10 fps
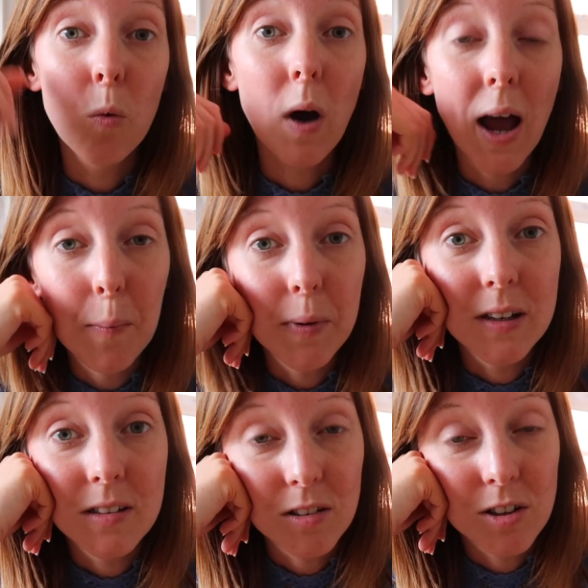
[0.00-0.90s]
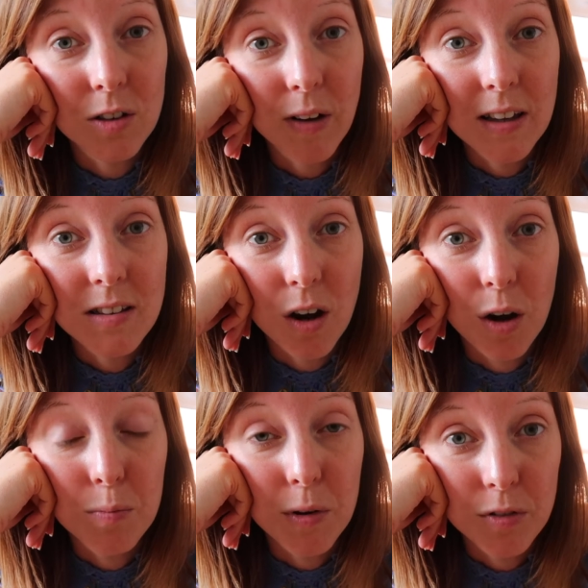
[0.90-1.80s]
what happened to the rest
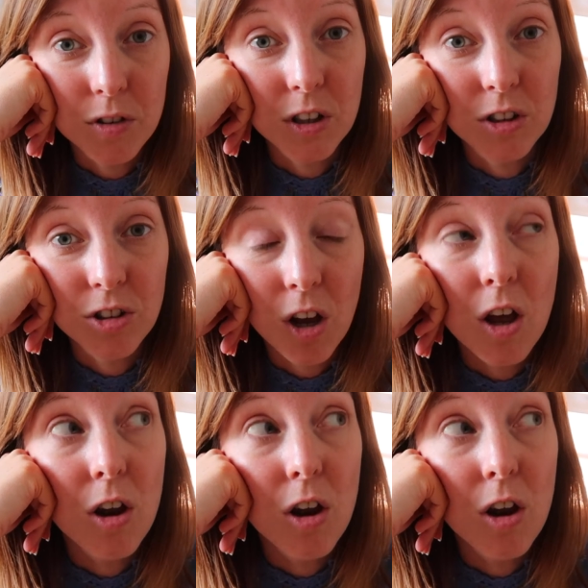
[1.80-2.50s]
of my footage.